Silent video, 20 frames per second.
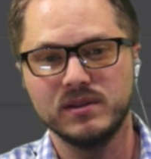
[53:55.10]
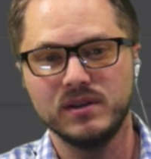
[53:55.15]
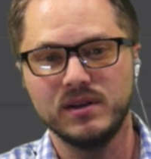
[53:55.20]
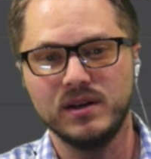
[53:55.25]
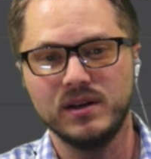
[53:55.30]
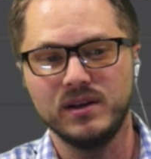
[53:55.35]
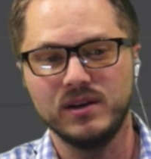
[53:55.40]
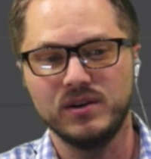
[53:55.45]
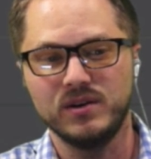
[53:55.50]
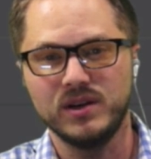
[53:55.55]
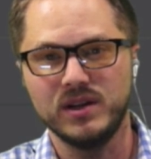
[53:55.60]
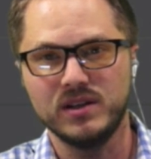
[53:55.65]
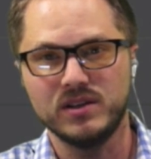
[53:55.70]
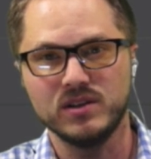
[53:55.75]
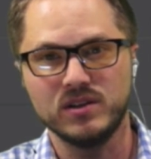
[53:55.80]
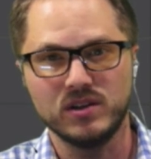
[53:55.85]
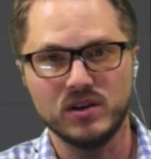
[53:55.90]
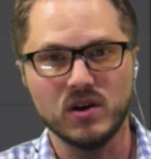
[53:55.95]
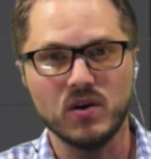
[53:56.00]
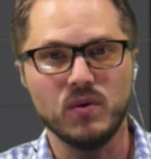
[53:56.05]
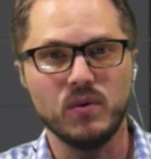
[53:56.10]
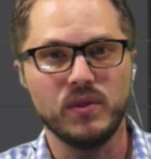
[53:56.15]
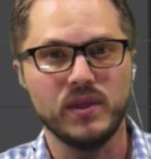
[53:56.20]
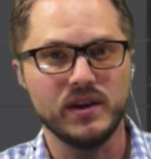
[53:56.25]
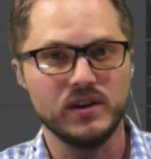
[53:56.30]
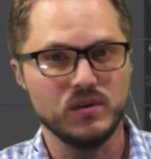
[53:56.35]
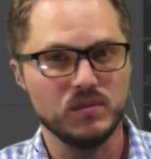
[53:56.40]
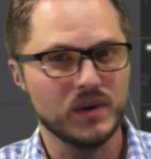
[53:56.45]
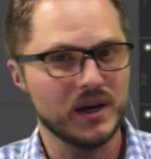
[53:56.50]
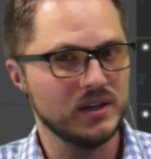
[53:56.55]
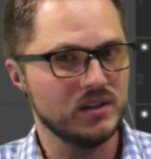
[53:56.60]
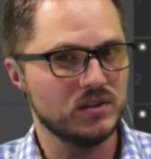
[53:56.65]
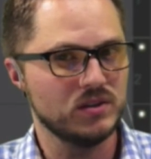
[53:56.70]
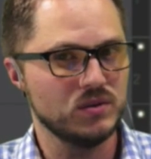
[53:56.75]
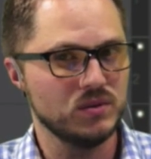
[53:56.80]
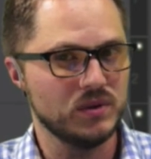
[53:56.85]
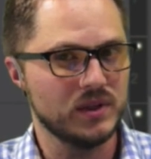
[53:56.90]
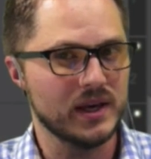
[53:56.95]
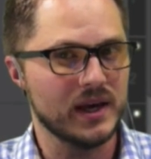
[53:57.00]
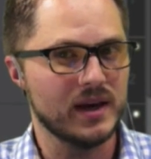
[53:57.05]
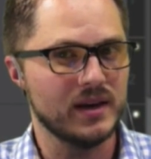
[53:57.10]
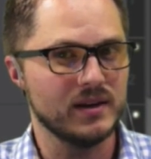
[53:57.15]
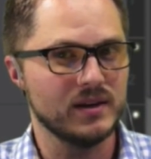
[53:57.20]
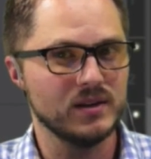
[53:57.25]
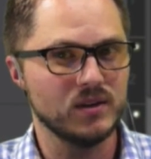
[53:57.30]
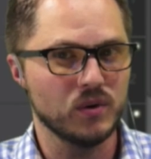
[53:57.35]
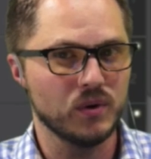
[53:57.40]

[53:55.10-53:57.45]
you need to know that you might do that.